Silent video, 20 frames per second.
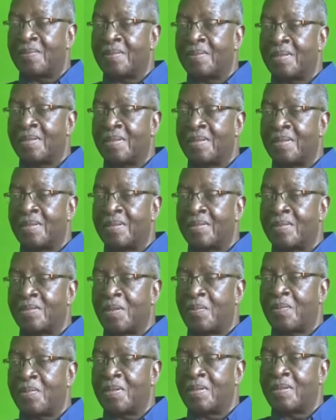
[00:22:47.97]

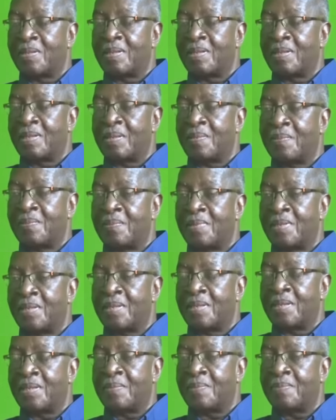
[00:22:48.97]
historical
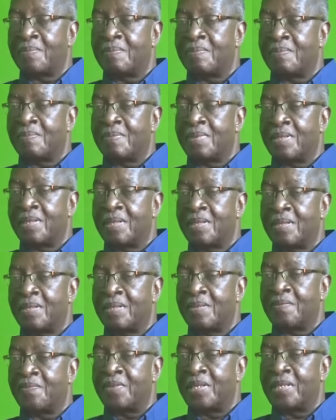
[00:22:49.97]

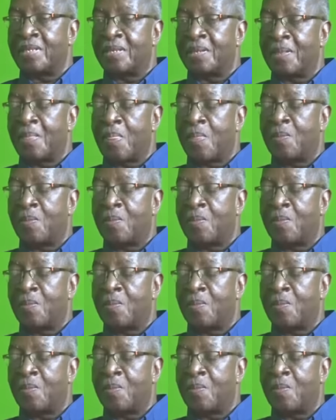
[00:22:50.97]
event,